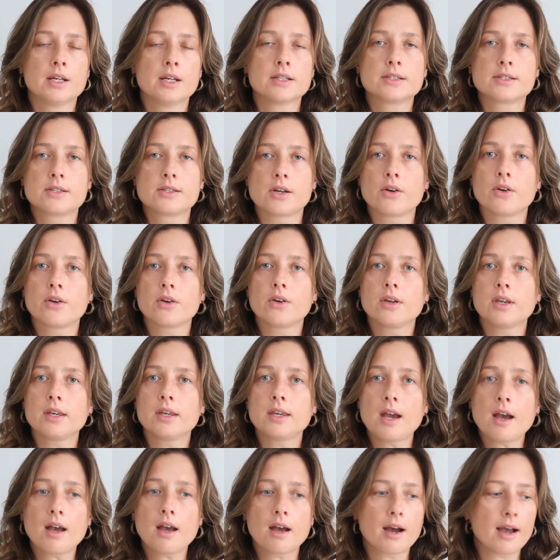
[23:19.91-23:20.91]
So
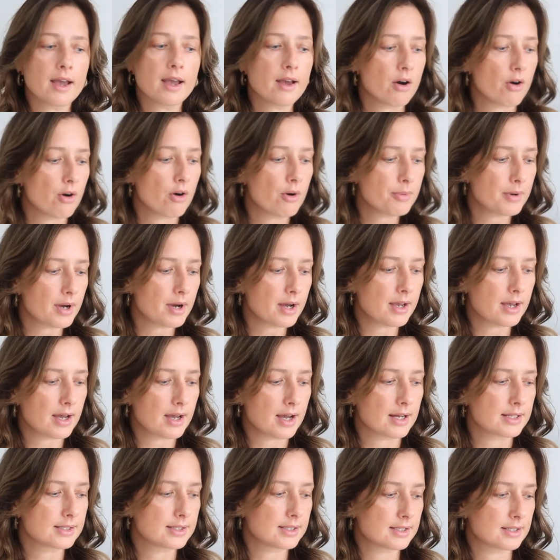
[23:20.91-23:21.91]
yeah, I hope I
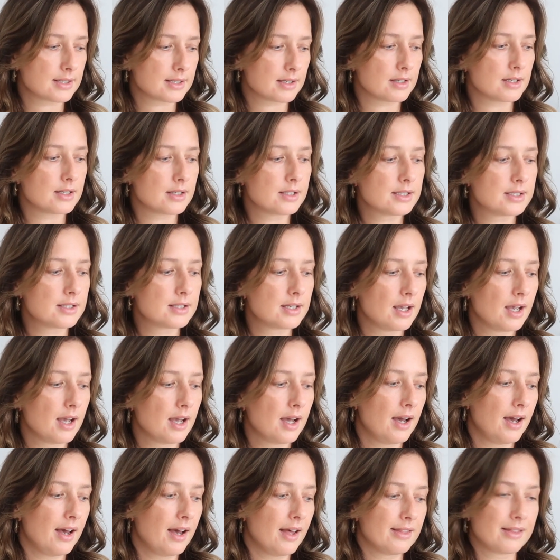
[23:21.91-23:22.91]
answered
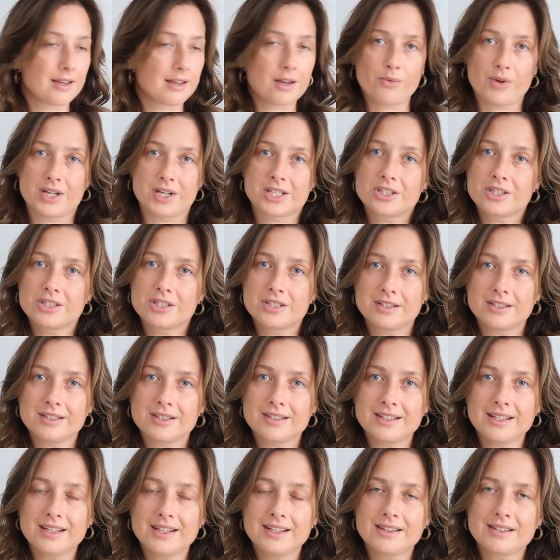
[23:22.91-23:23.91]
the question
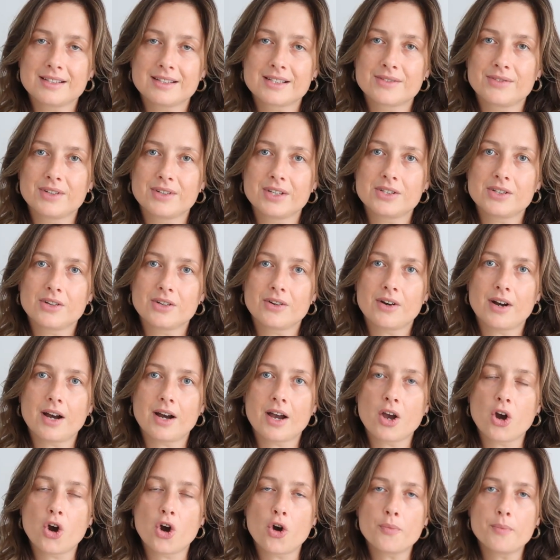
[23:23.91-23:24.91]
in this video.
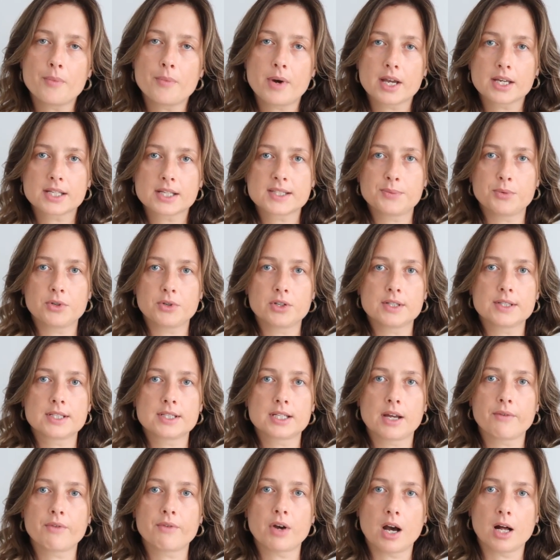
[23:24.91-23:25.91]
I hope my experience
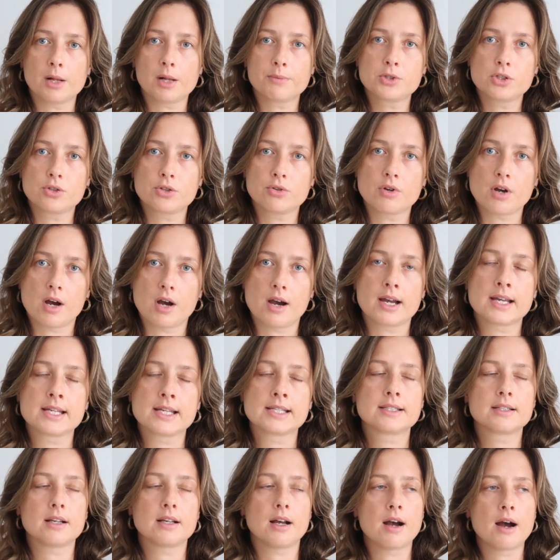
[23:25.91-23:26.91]
have helped you
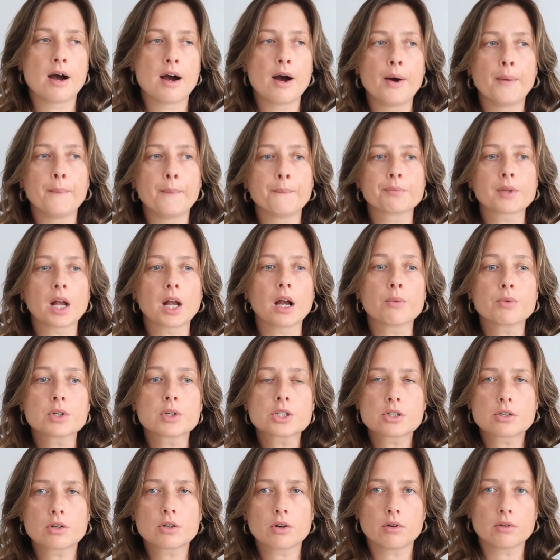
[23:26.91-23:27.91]
guys. I
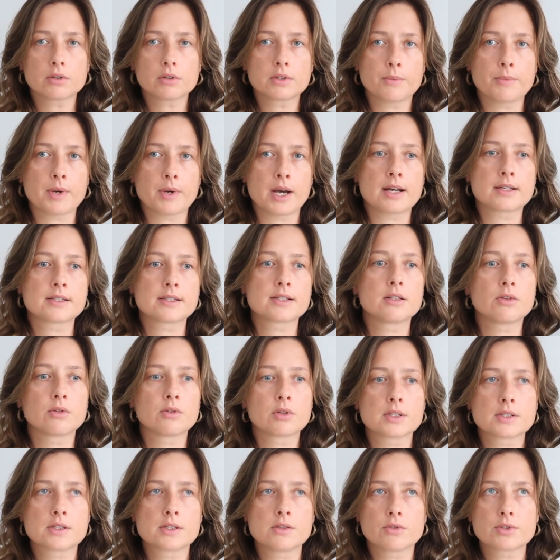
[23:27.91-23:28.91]
wish you all the best.
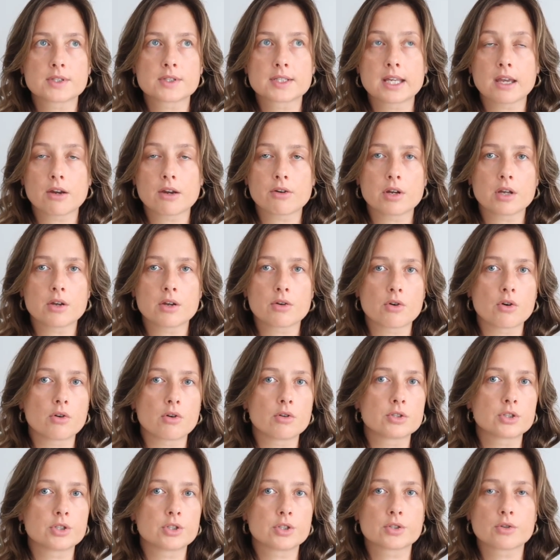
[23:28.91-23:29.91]
Look, it's not scary at
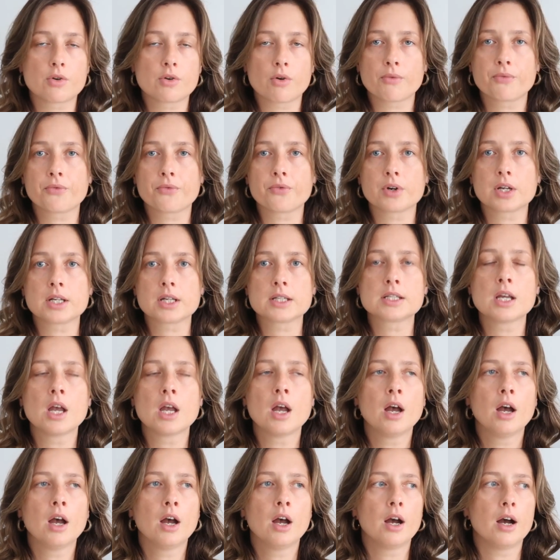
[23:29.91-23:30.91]
all. Just go for it,
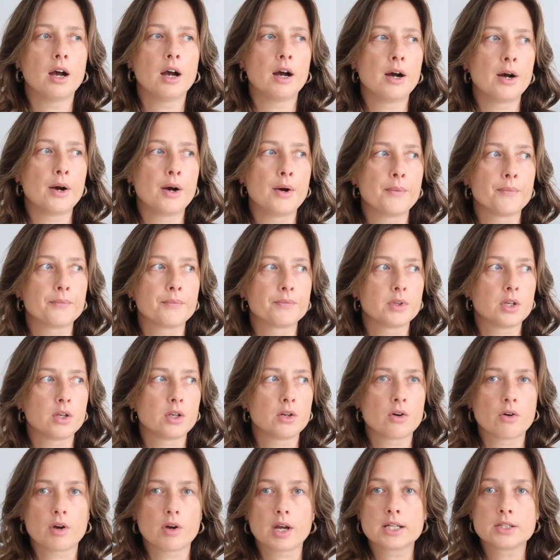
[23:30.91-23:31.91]
you
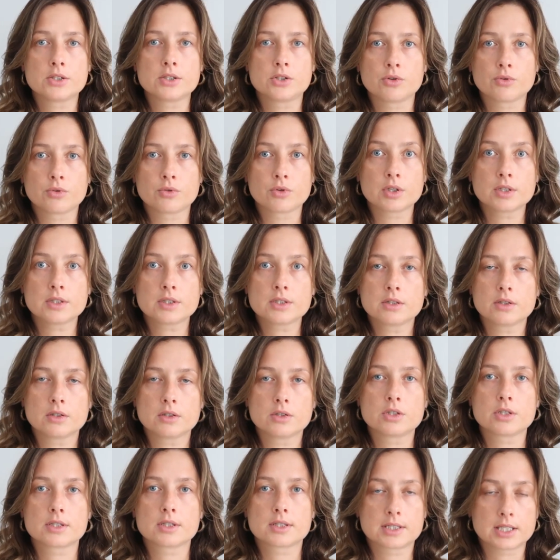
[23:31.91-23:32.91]
know, and do it.
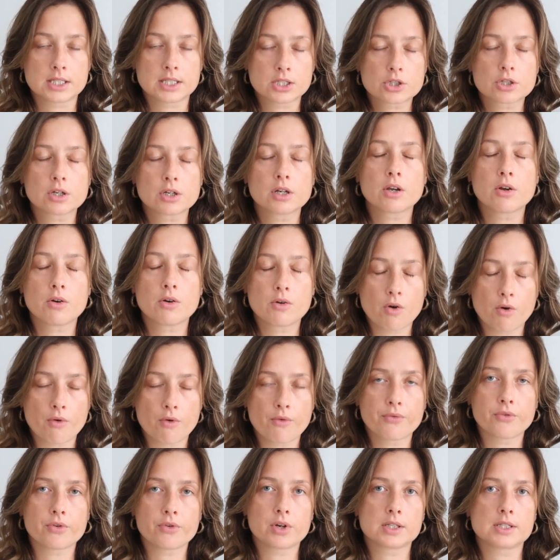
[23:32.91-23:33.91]
Just literally go
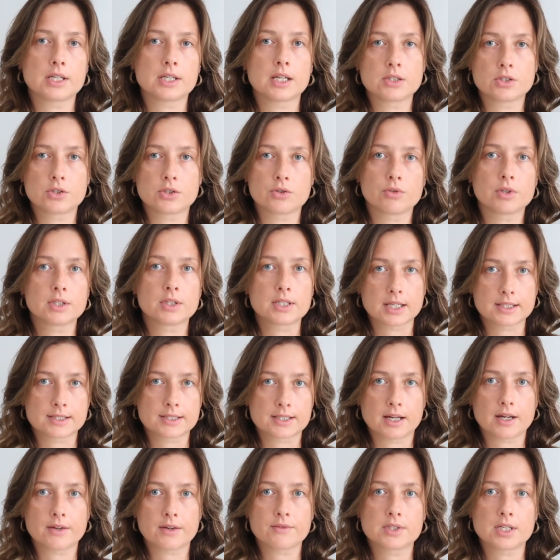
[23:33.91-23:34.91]
for it and do it as
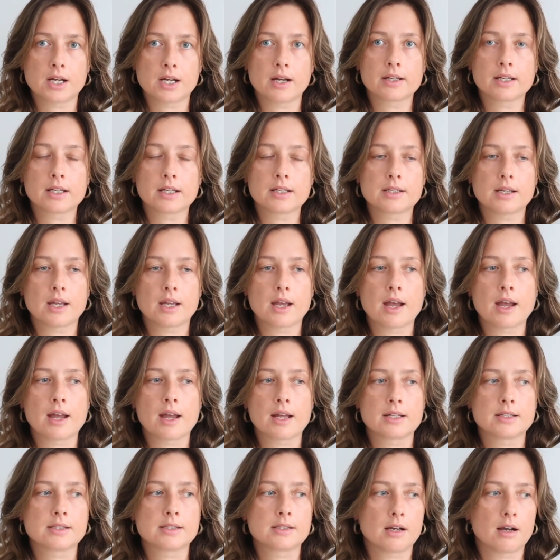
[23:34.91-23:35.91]
I've done it.
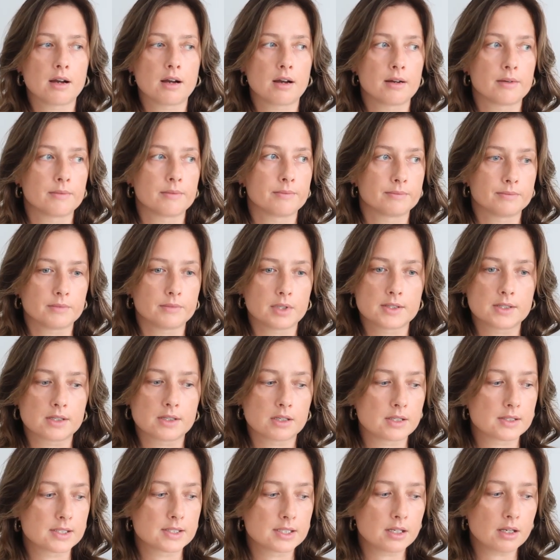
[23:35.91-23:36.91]
And as you
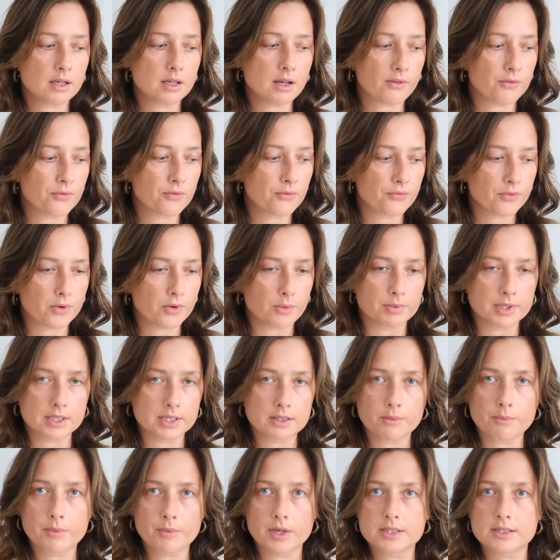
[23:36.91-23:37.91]
can see, I've
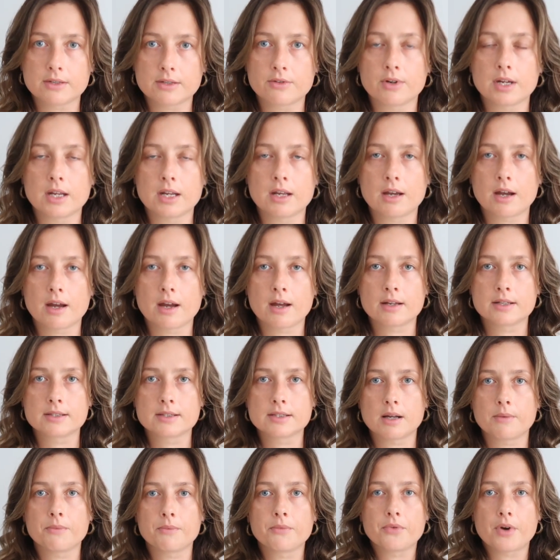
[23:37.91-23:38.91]
completed my degree
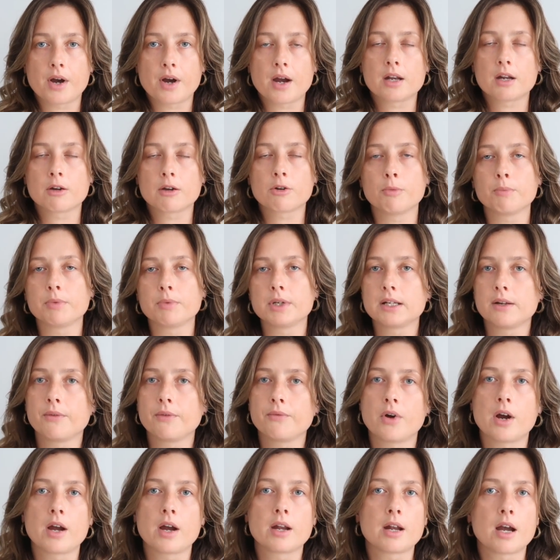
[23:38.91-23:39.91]
and I'm fine. I'm completely
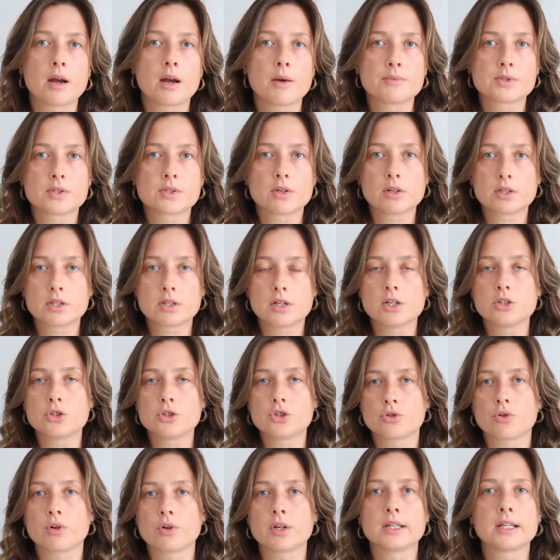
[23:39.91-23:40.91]
fine. I absolutely
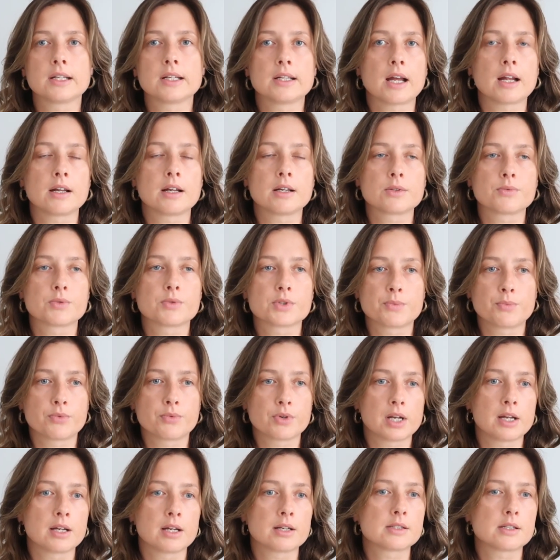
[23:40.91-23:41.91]
enjoyed it, and it was
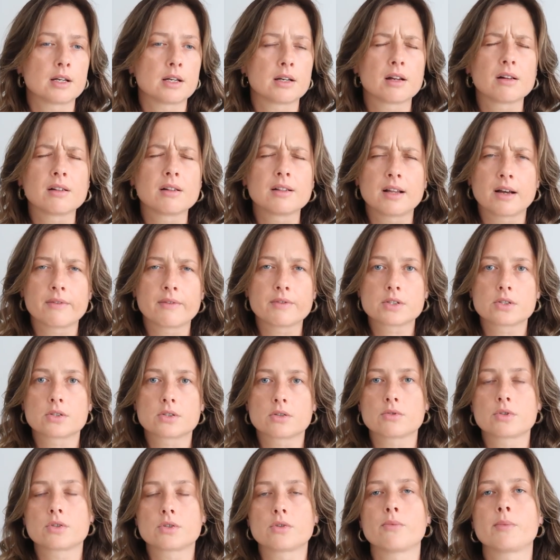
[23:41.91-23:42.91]
brilliant, and I love it
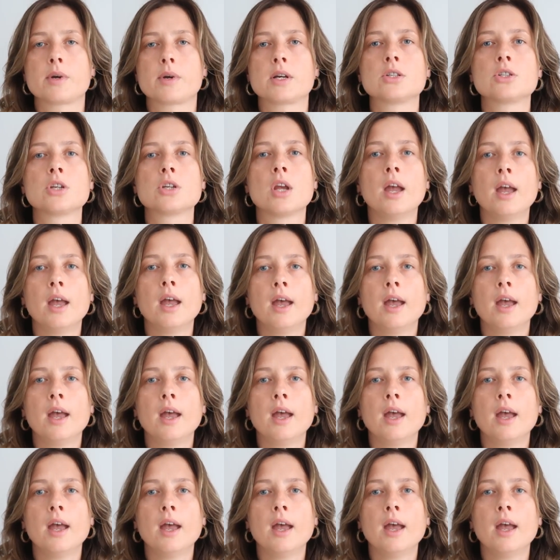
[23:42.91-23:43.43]
so much.